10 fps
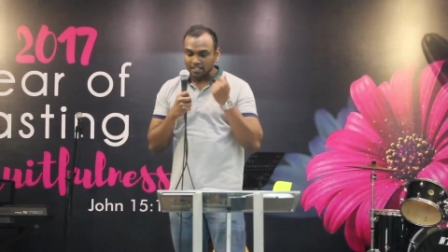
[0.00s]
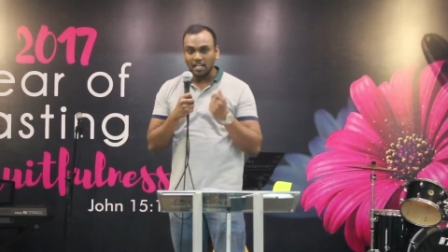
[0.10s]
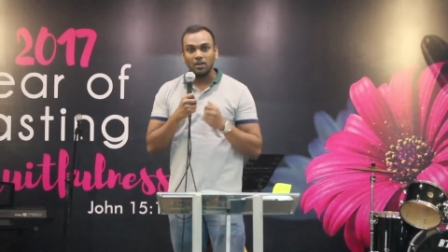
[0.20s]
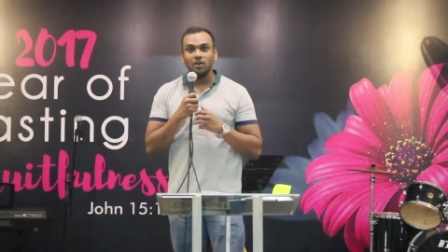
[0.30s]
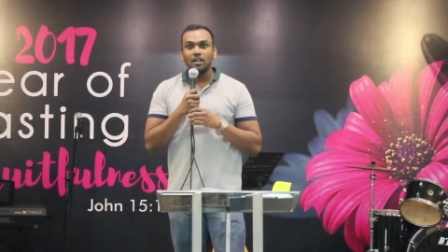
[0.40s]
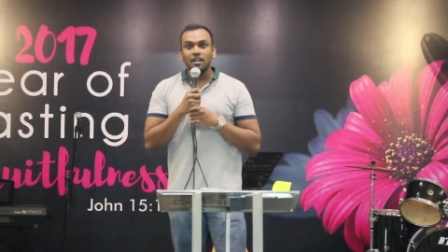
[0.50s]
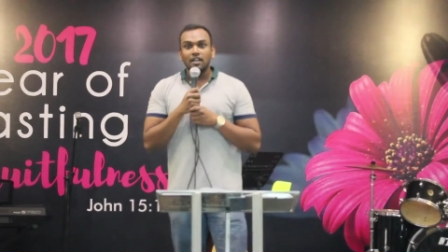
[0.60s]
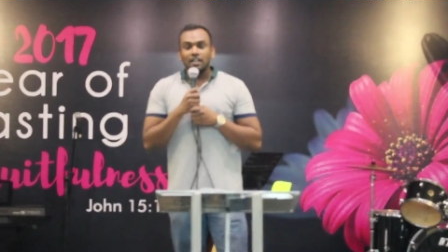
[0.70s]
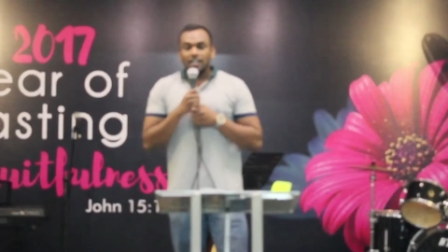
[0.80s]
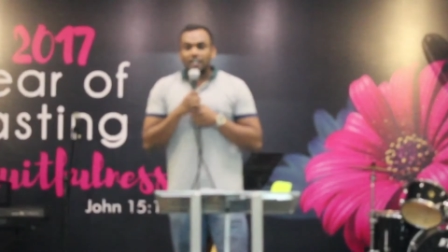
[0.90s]
Now,
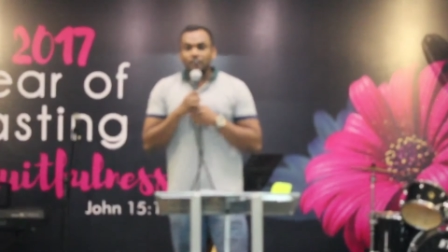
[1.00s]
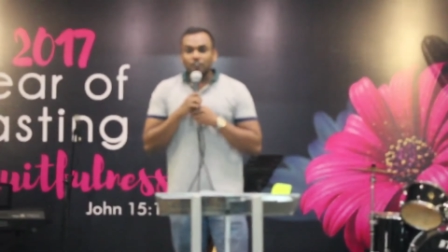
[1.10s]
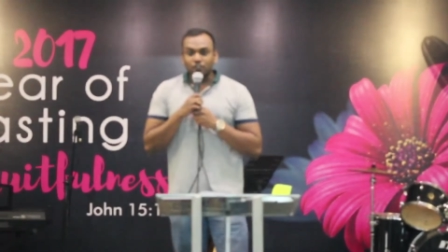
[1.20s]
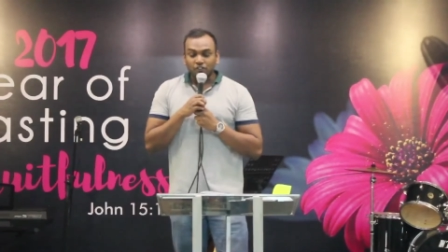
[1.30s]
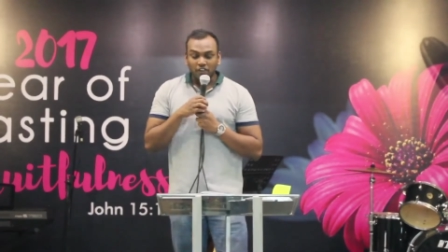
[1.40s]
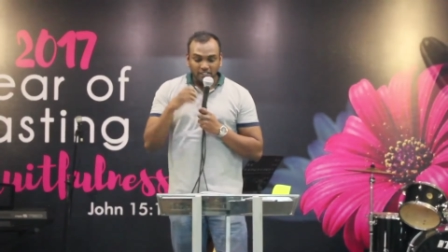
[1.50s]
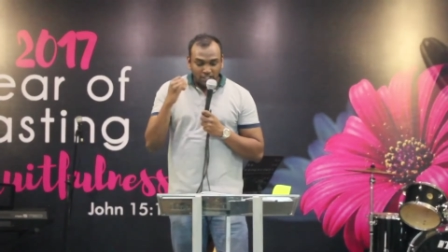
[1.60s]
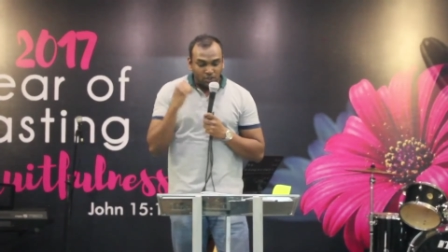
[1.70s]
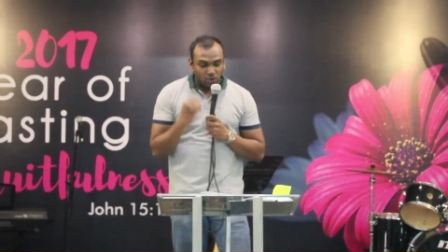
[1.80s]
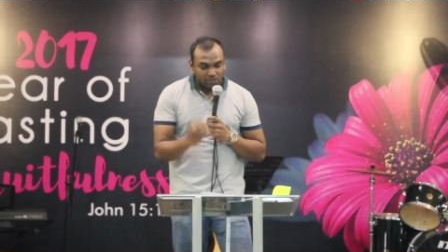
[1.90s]
if you
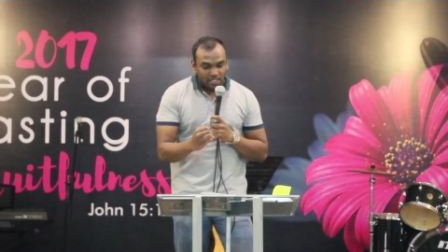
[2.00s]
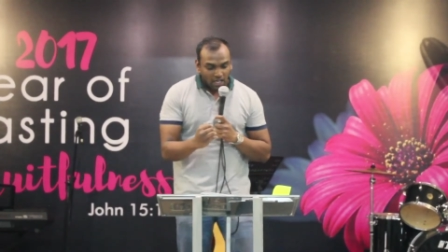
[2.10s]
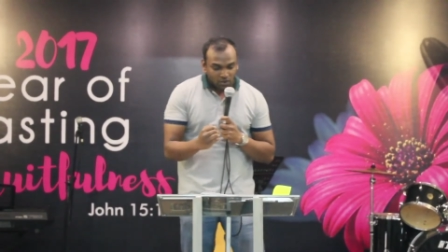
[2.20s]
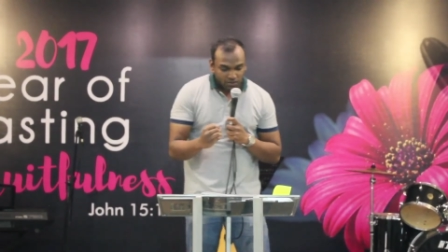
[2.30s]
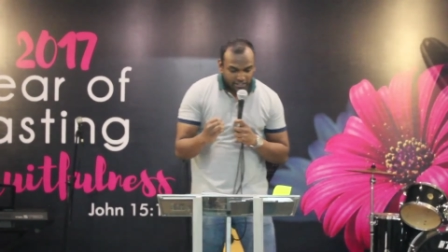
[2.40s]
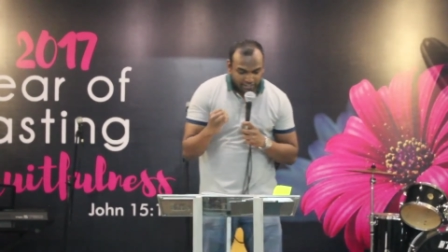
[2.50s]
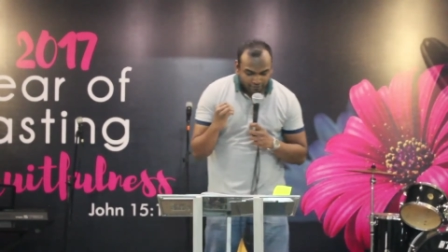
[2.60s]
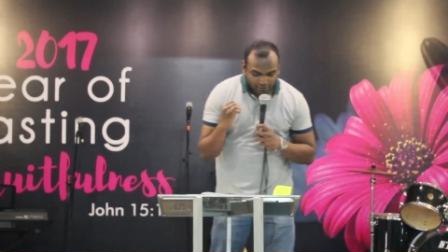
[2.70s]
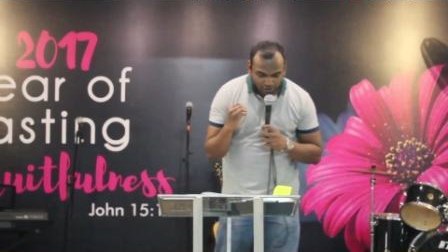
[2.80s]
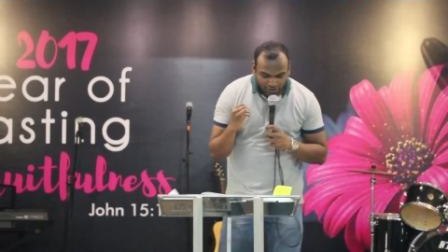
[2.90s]
further go down
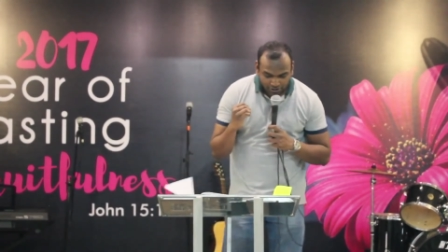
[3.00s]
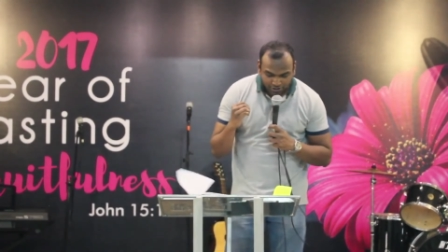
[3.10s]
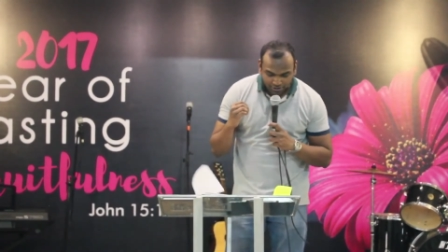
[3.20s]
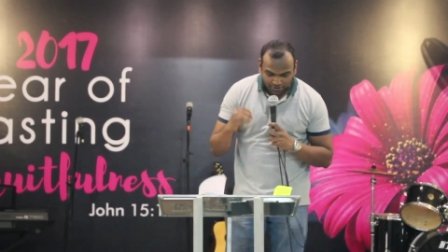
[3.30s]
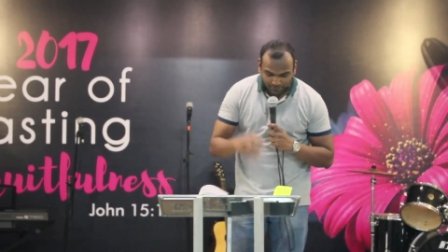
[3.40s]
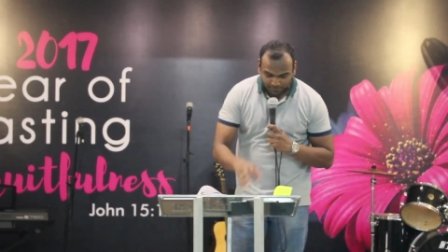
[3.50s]
in verse